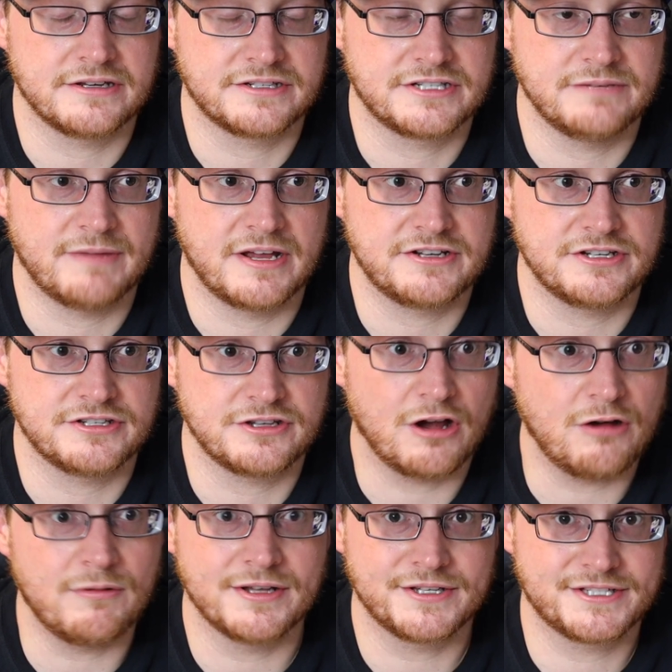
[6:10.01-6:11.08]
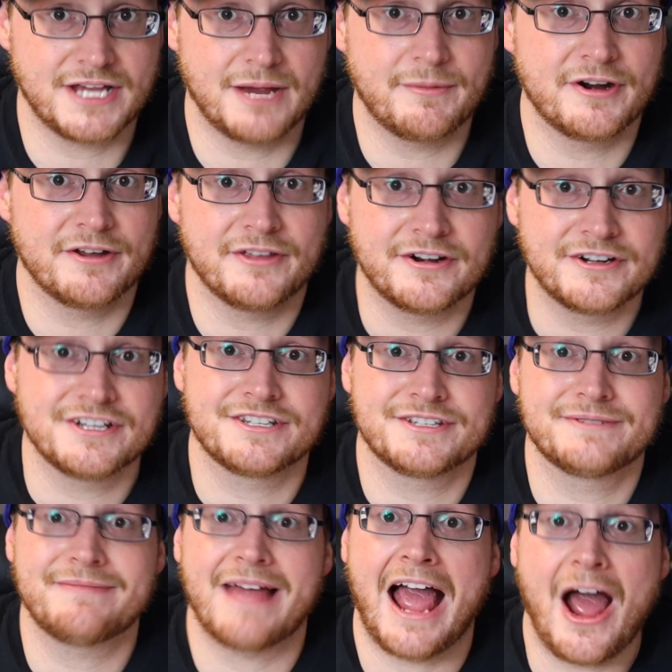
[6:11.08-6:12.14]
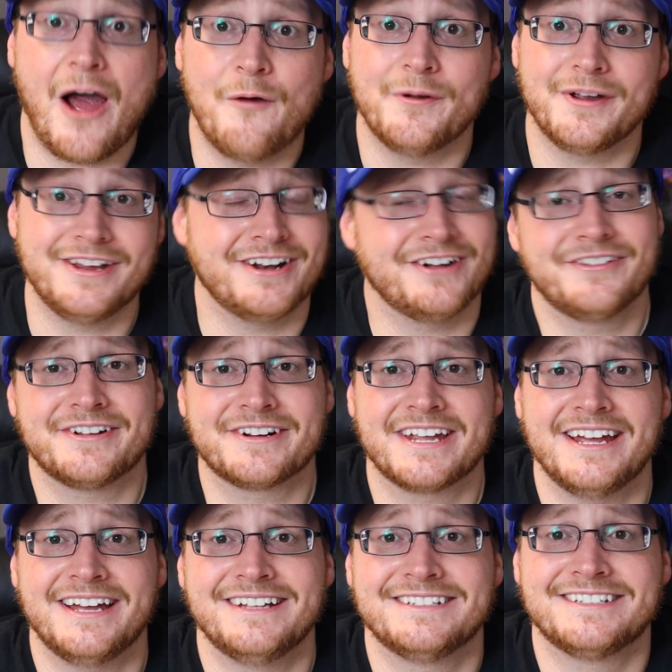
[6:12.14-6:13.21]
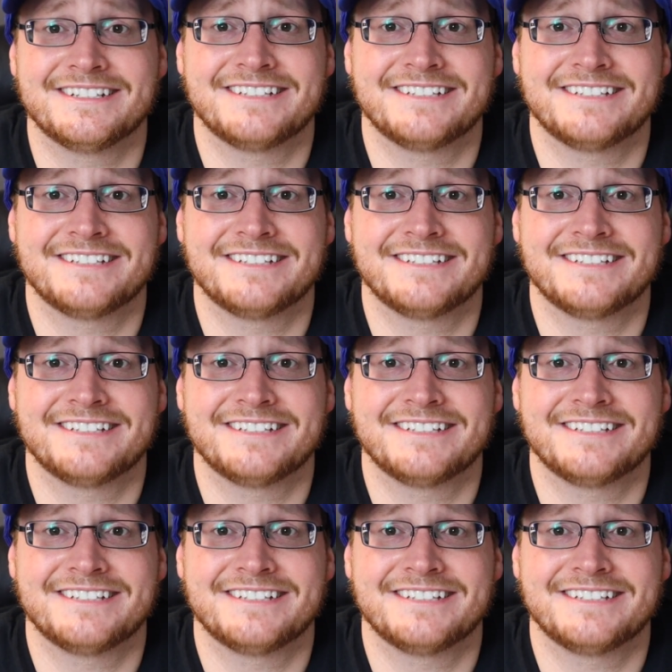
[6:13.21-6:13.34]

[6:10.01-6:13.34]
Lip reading: she mentions, oh, well, it's summer, they're just out, you know, they're kids.